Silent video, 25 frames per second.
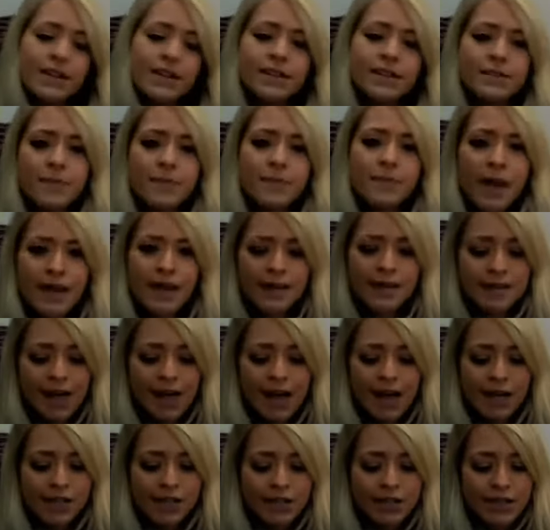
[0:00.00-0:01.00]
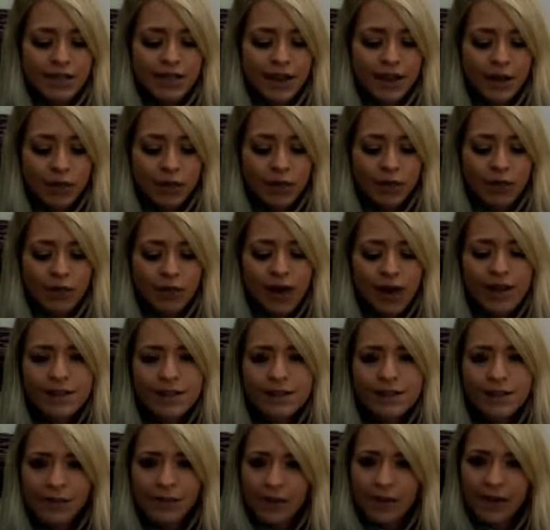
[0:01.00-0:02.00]
this make is actually like
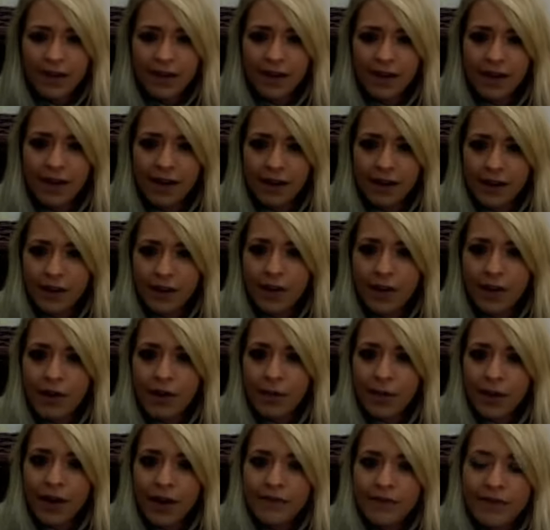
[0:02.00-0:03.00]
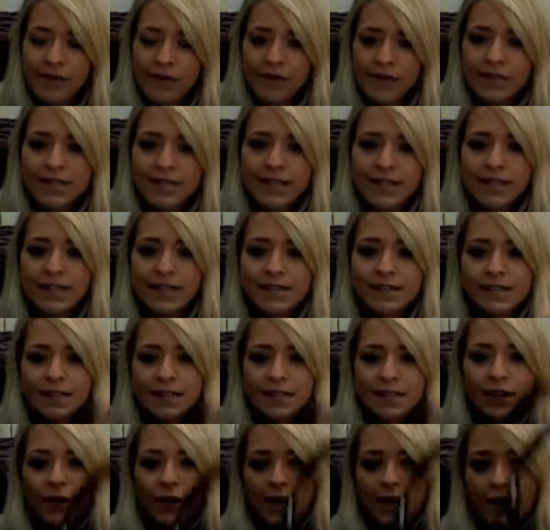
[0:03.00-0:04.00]
relatively unknown, but I've definitely seen
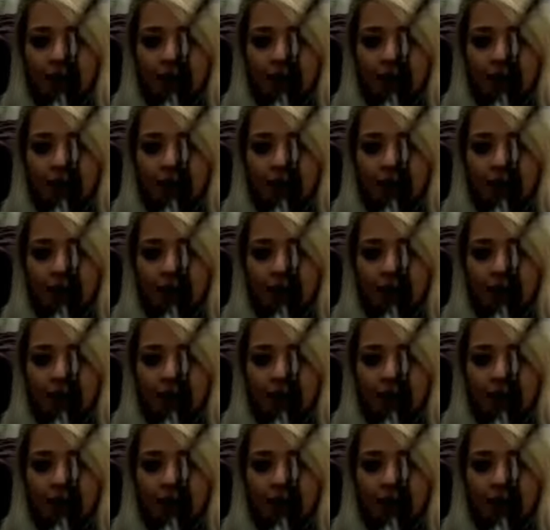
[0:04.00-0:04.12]
Lindsay Lohan